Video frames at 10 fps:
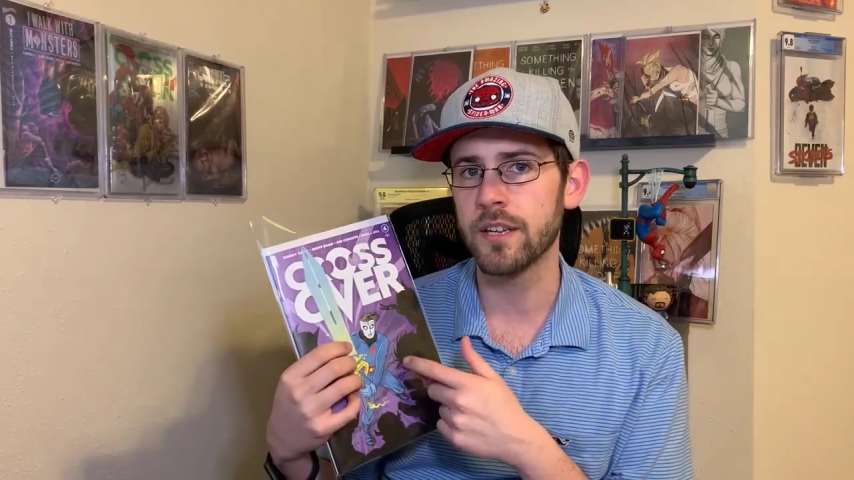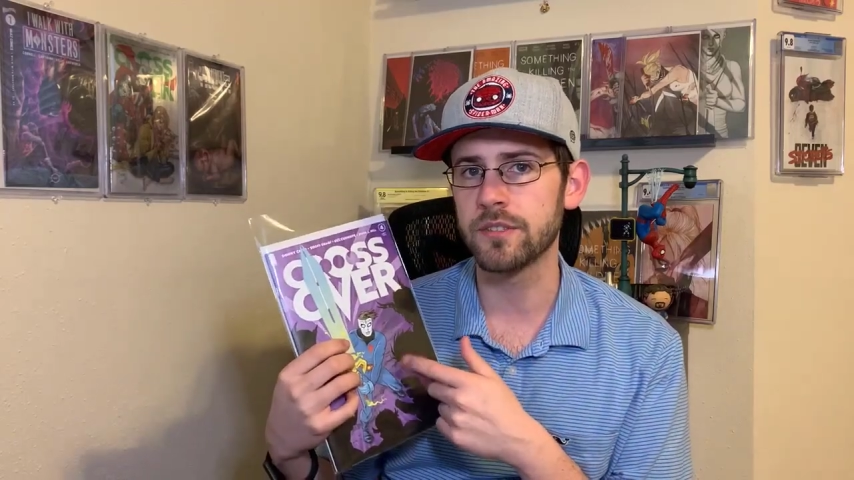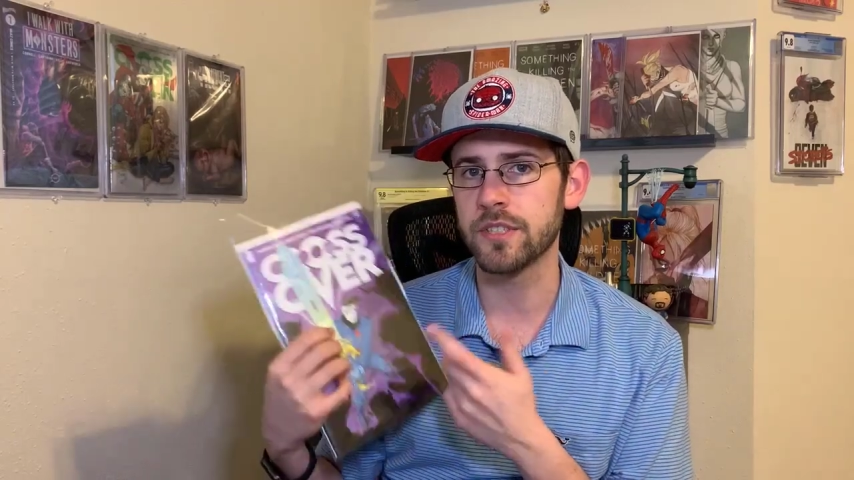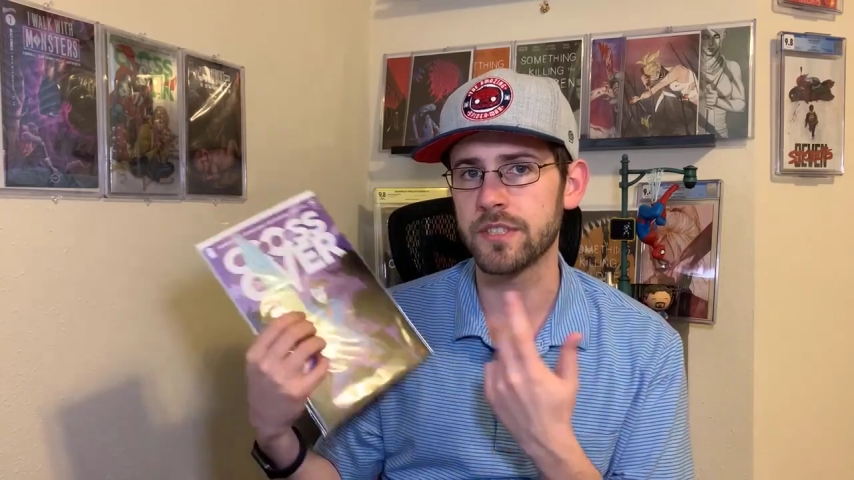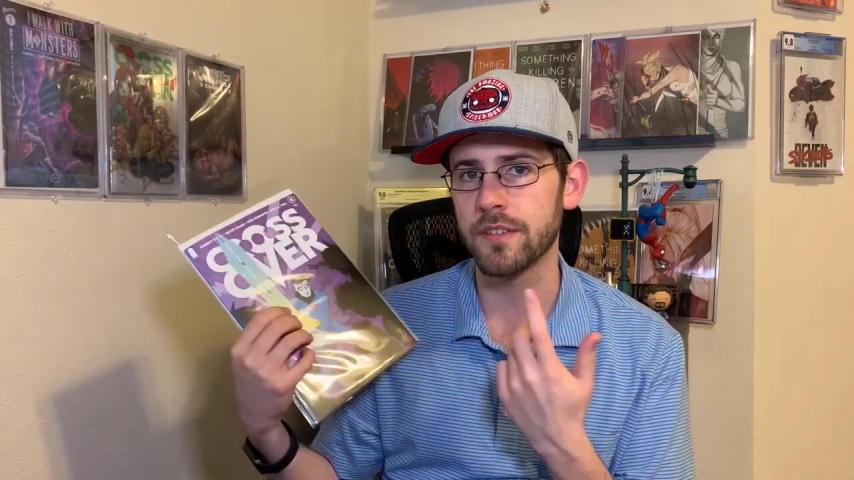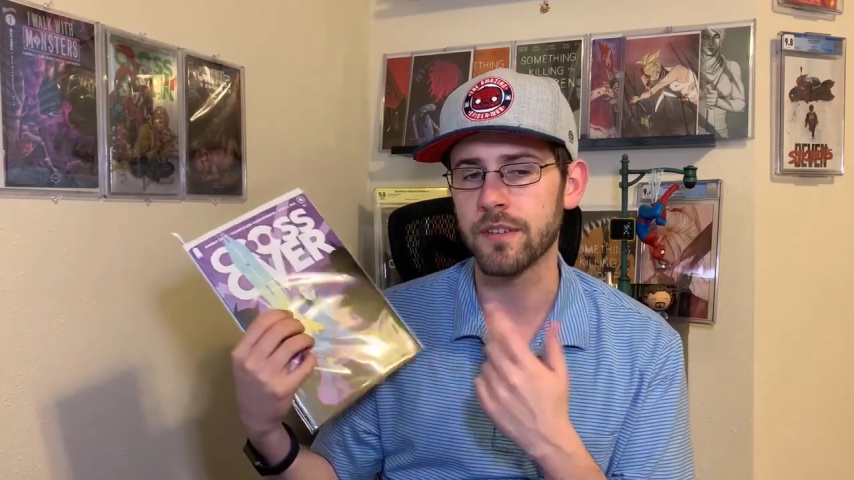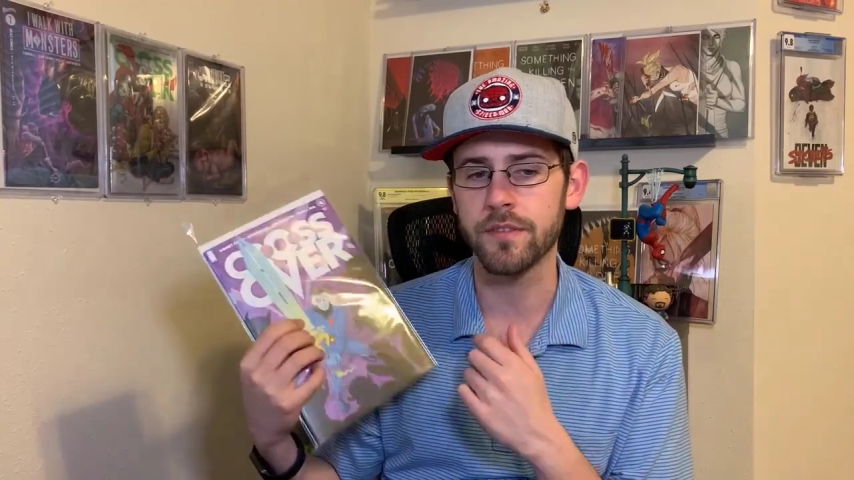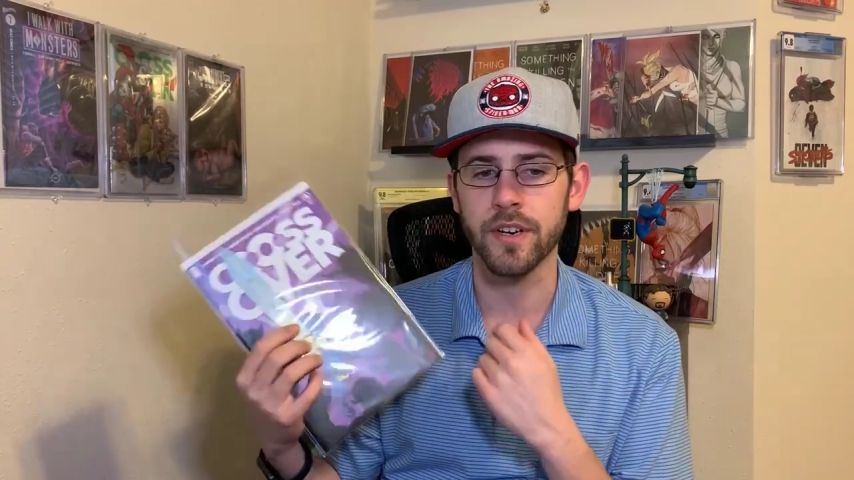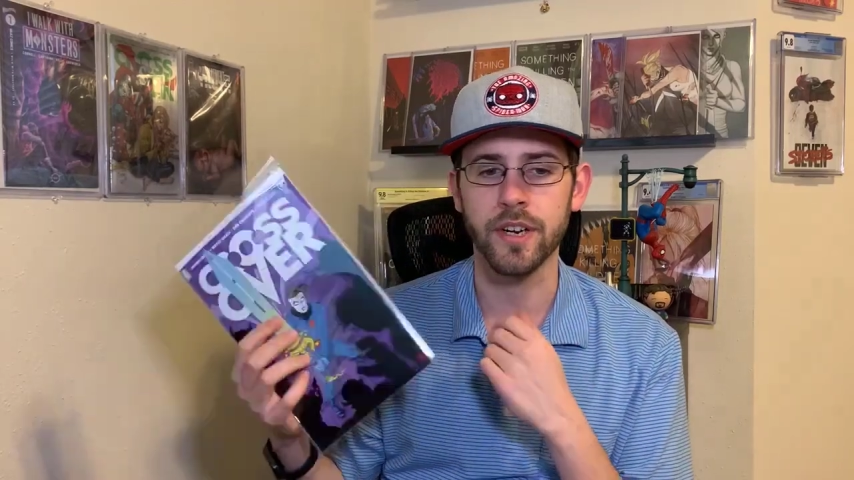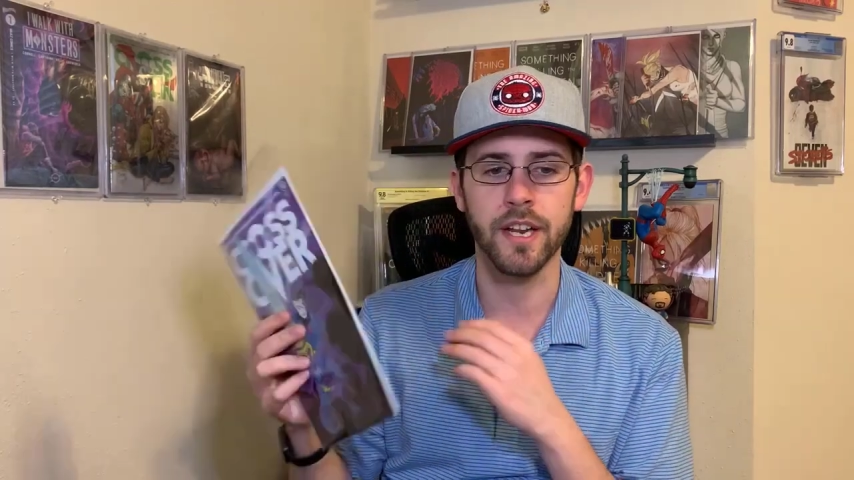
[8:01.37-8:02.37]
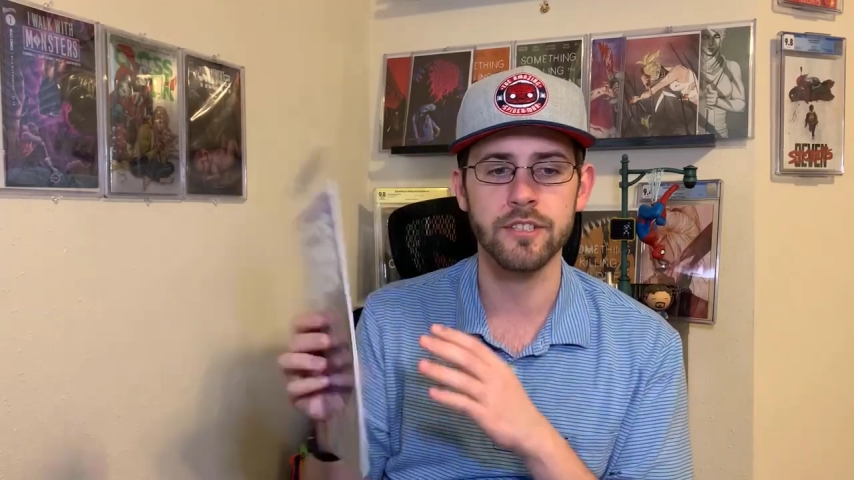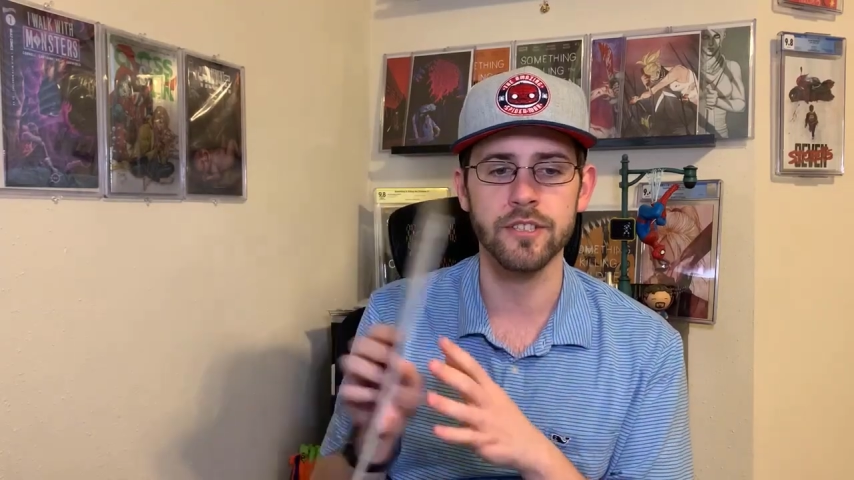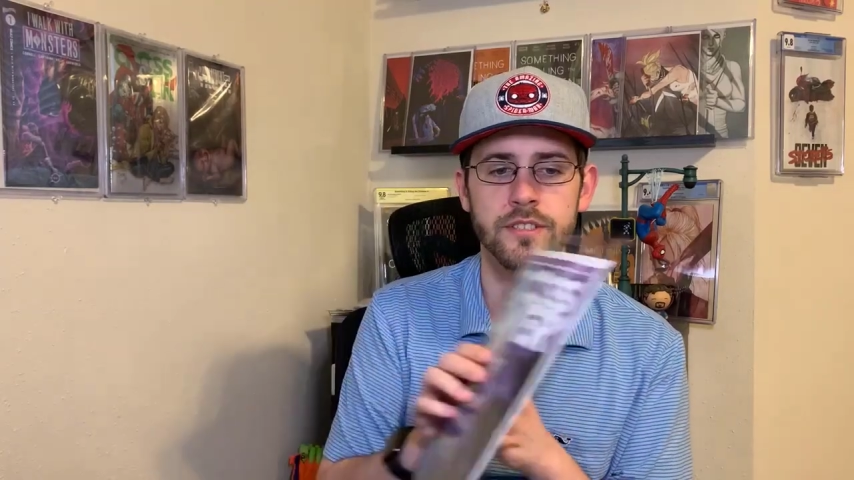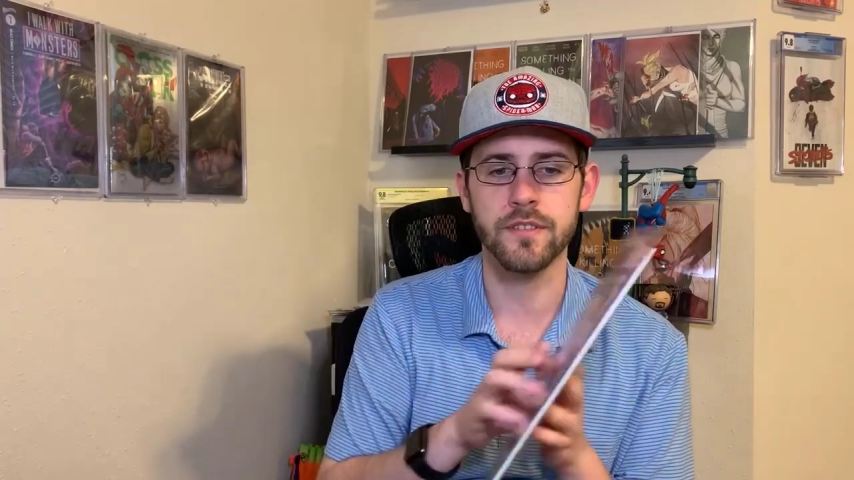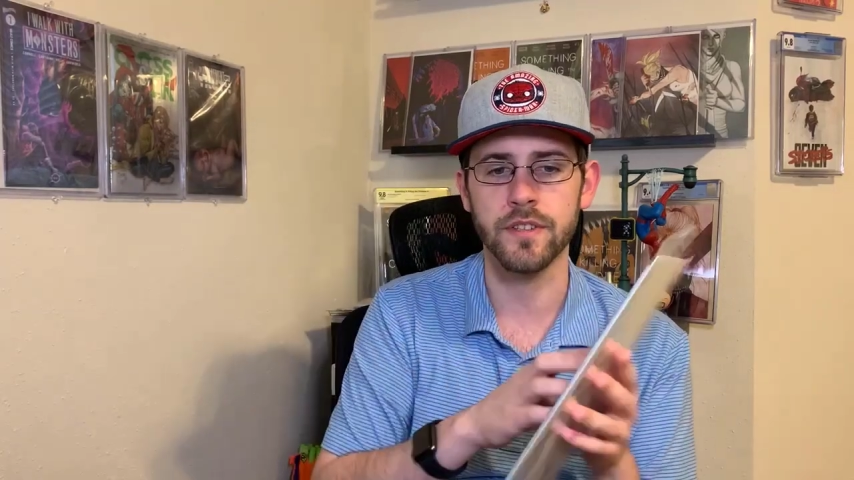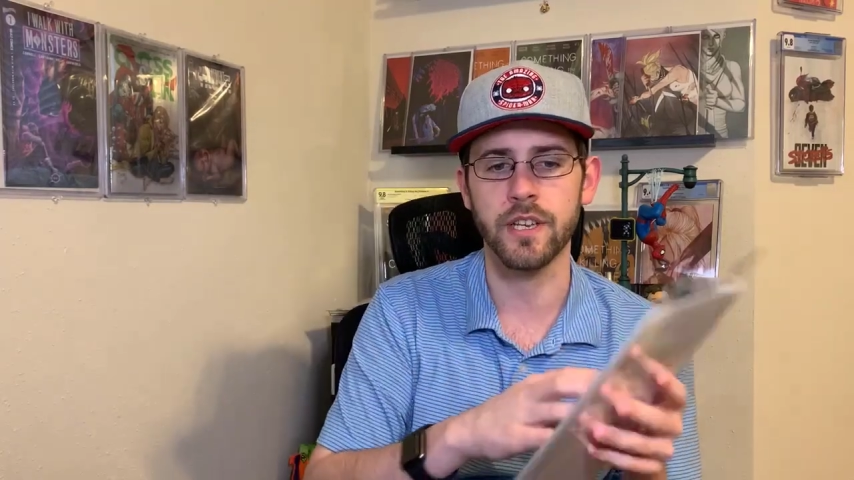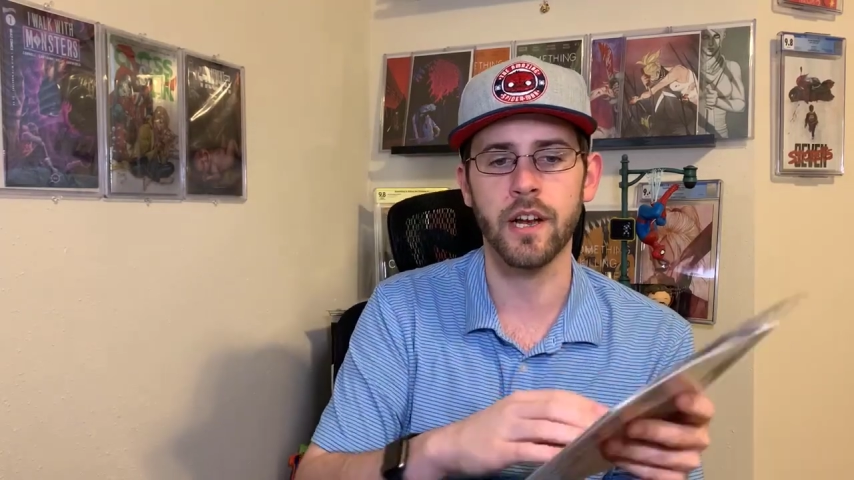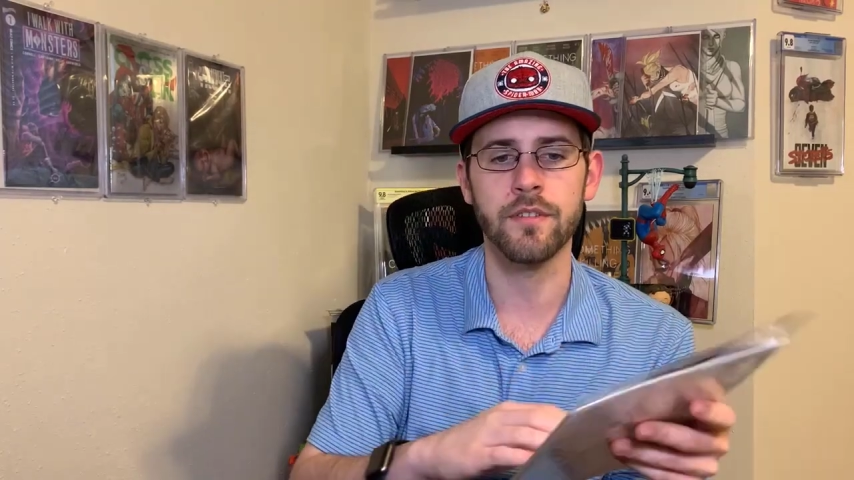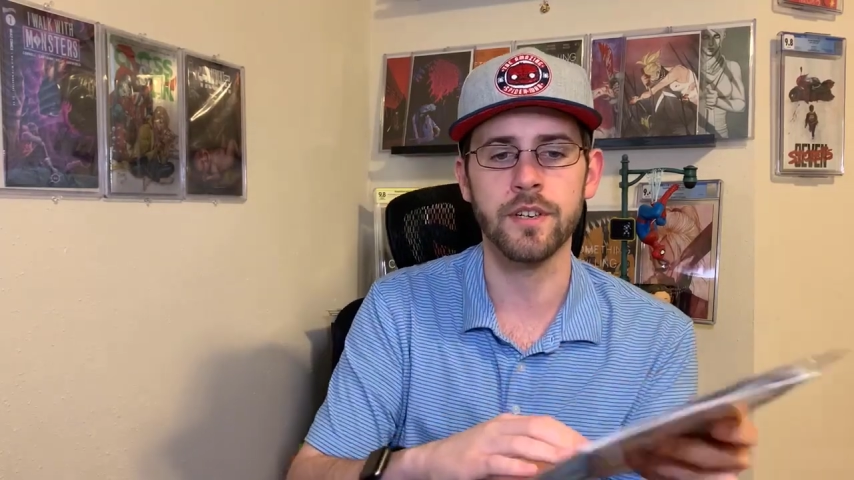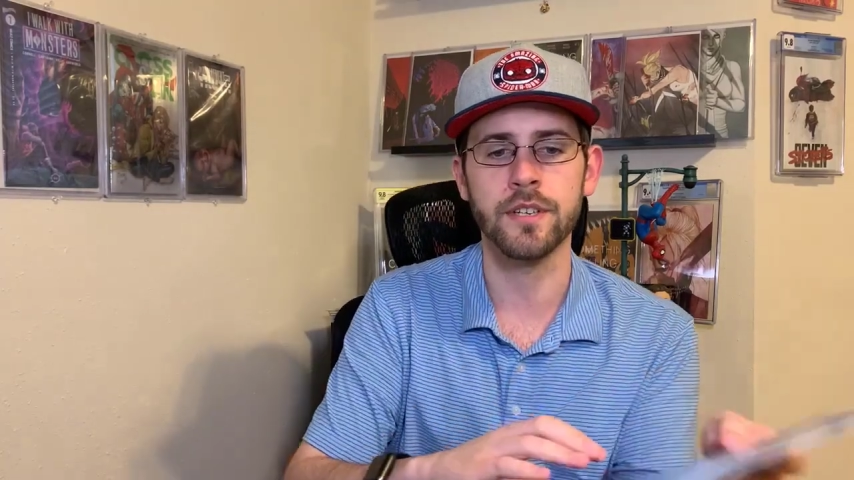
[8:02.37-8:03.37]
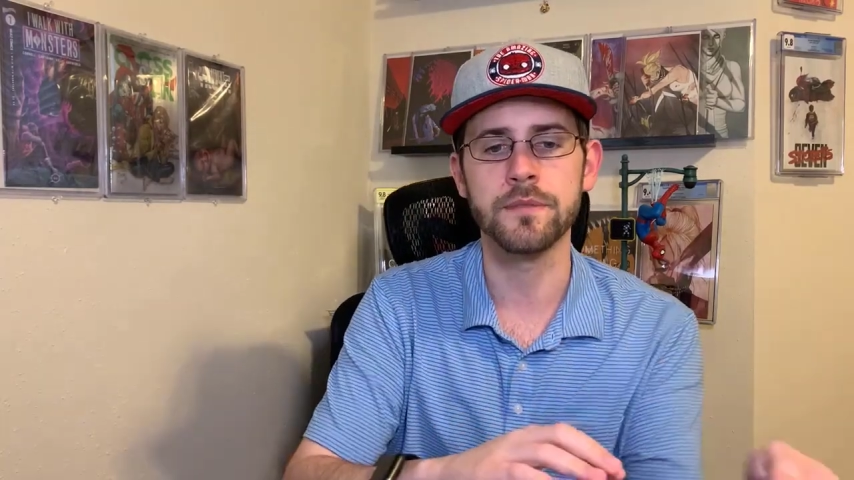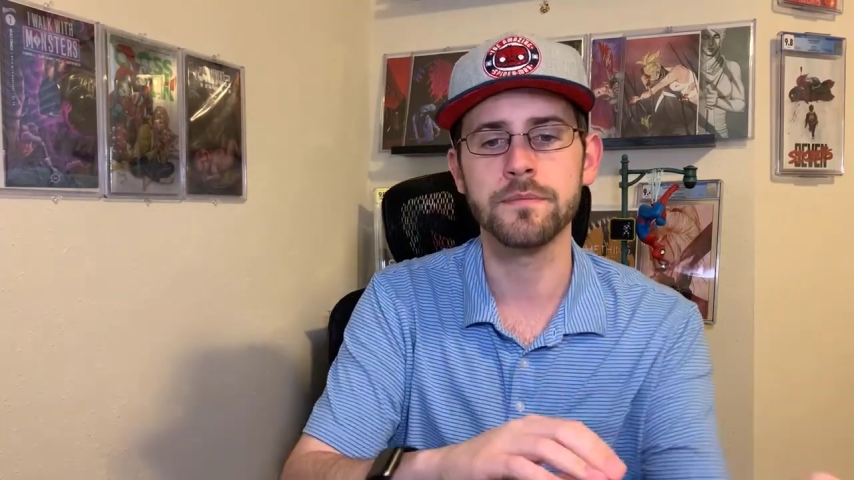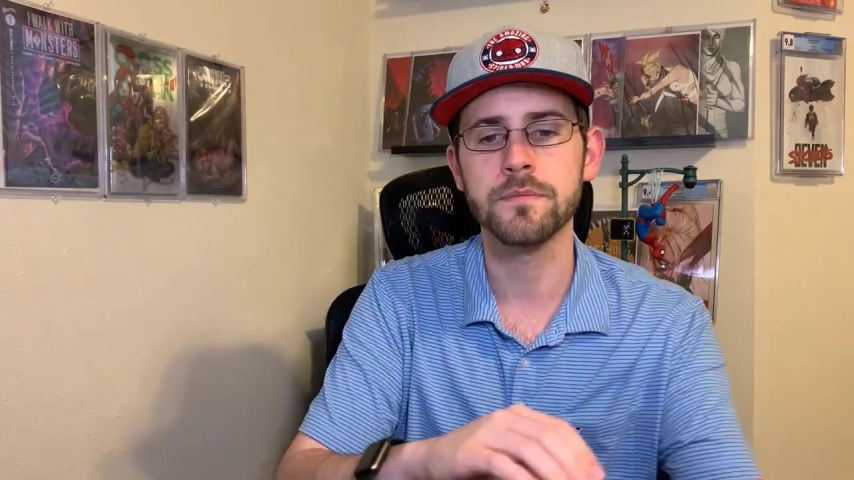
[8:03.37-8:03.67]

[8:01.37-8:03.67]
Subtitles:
It was just different variations of the cover.